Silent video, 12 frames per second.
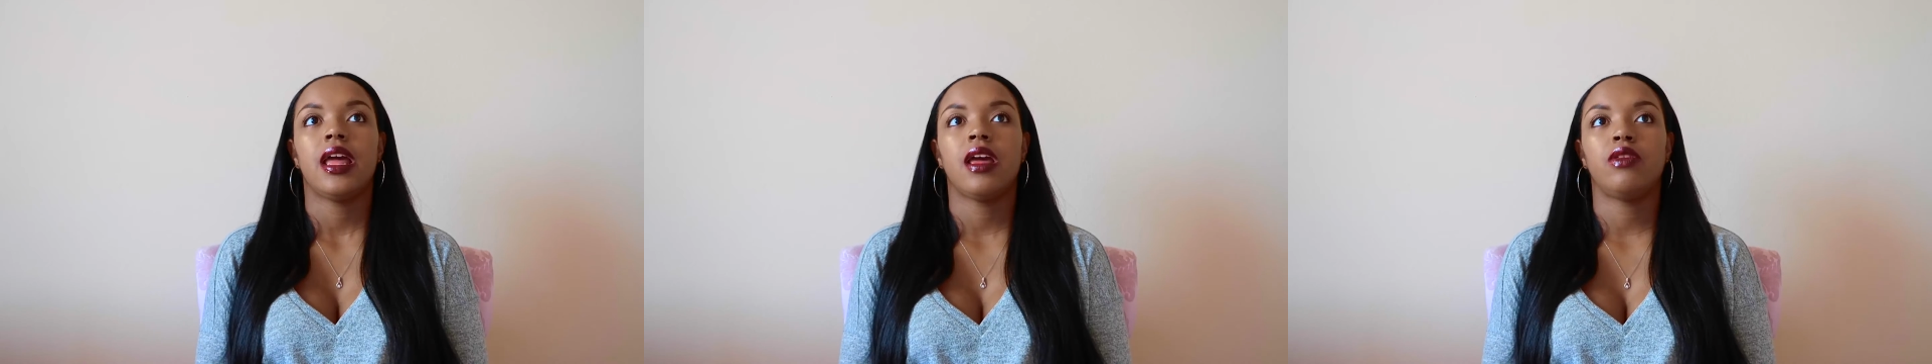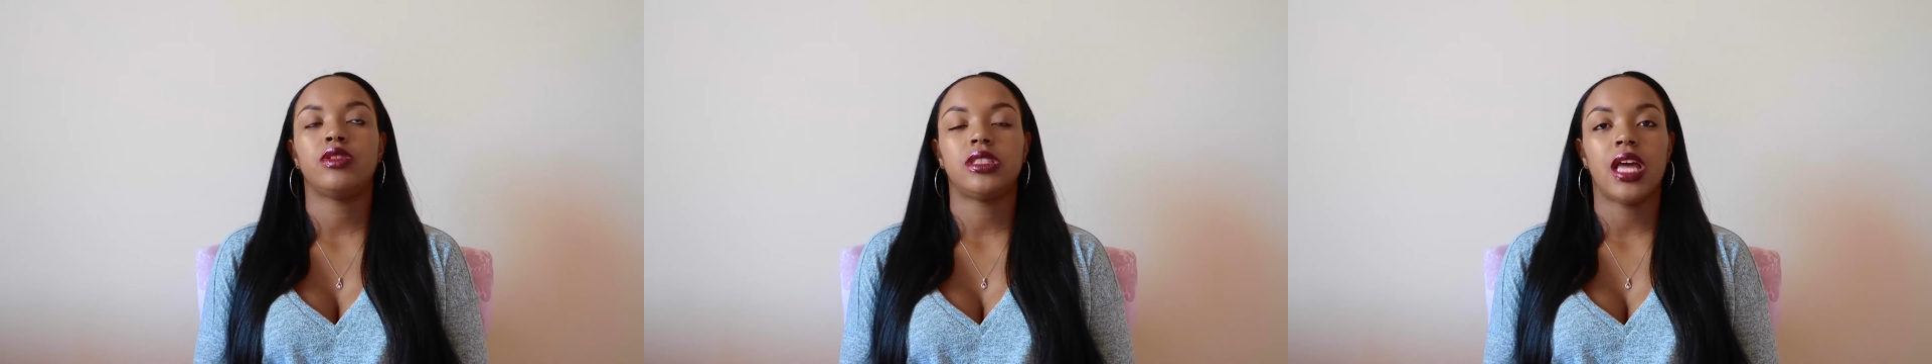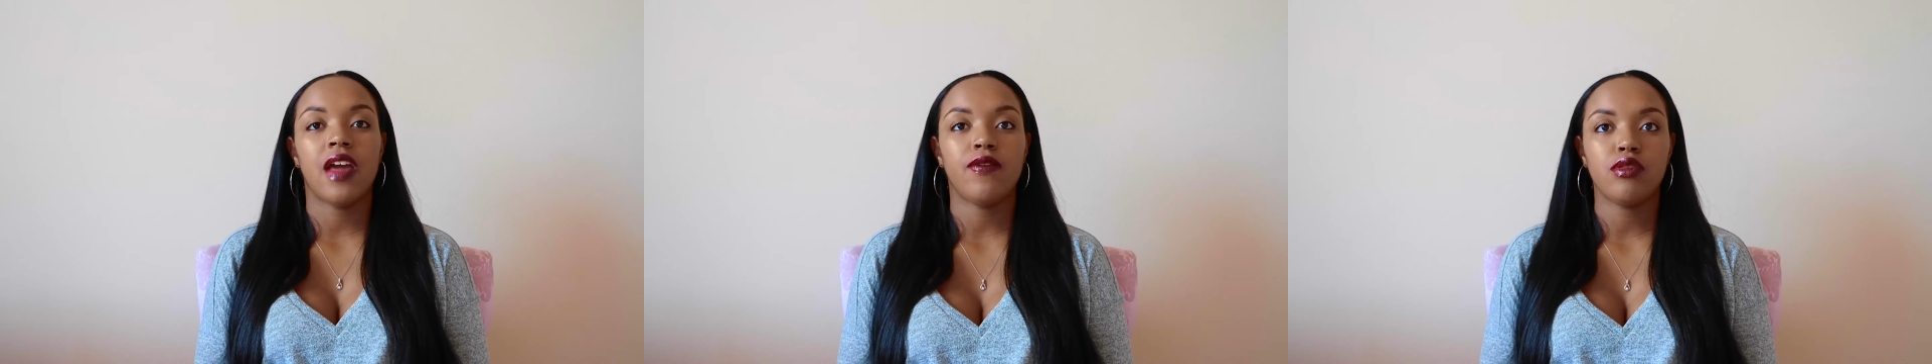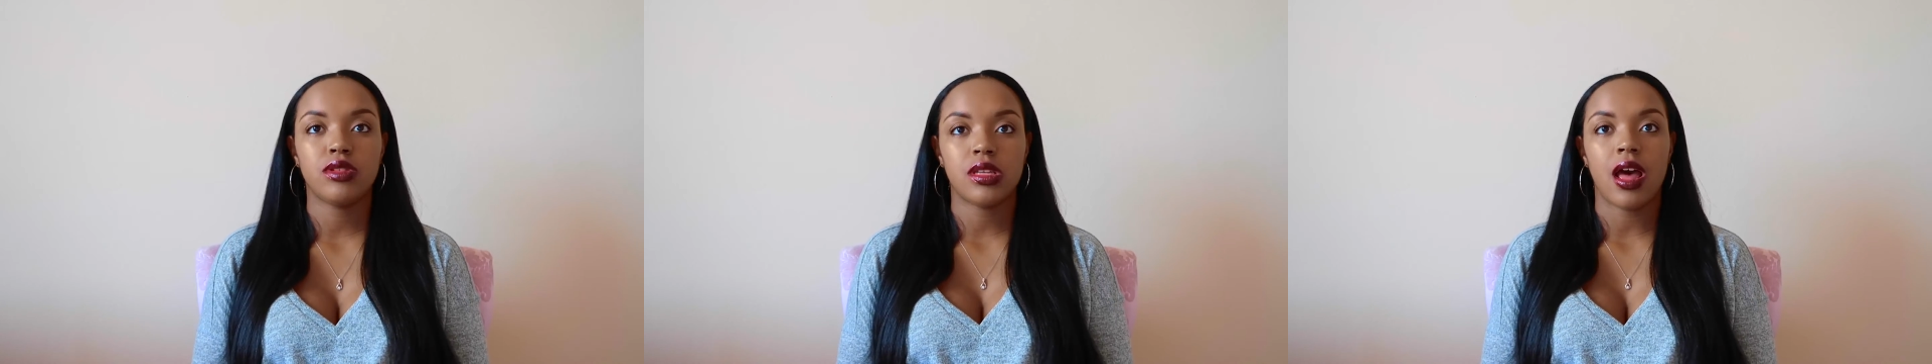it'll
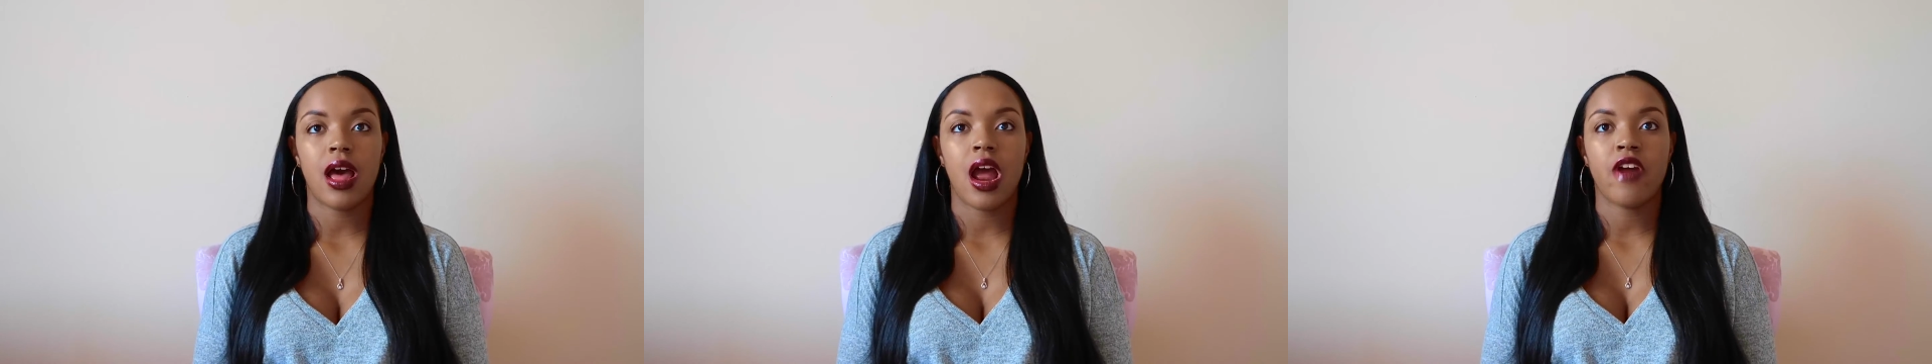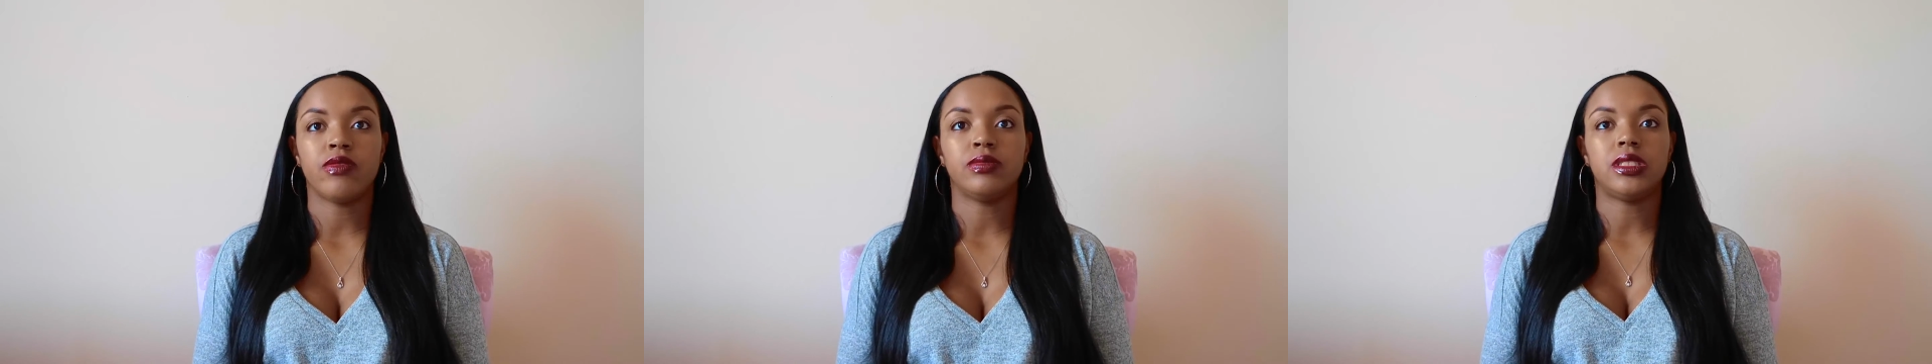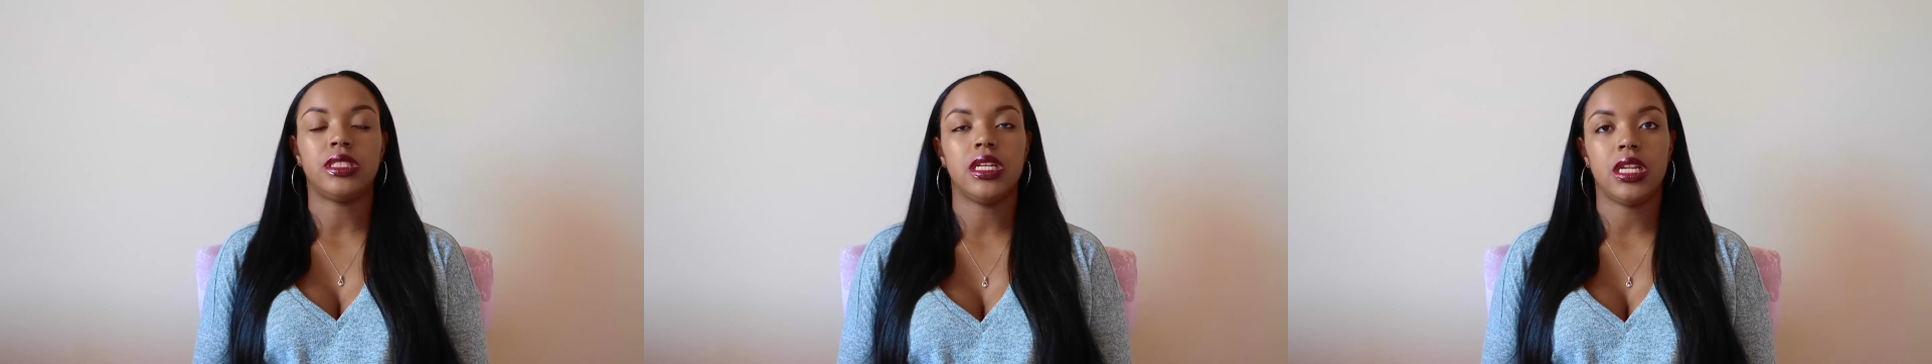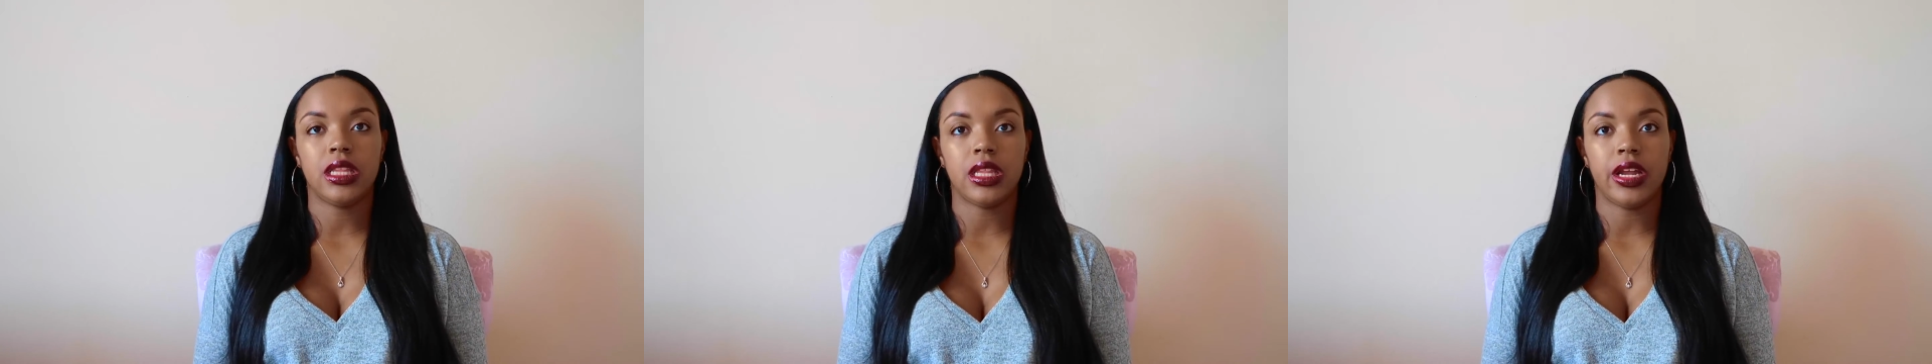save you time from sitting